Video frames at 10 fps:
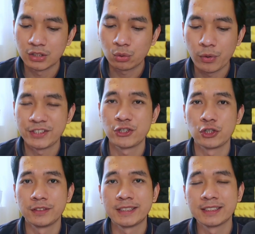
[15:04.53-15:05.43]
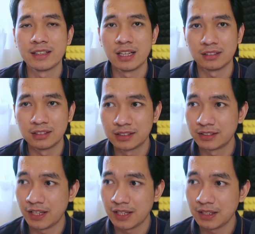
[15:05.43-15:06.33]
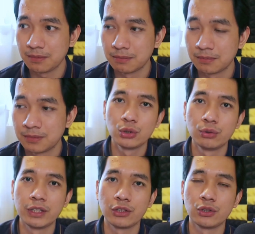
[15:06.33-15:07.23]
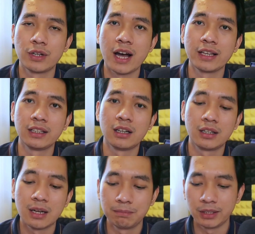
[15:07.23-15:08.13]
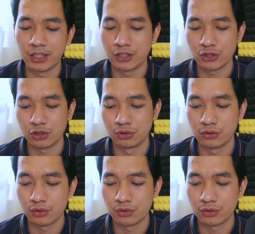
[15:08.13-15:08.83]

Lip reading: The questions is like the same during your ILR application.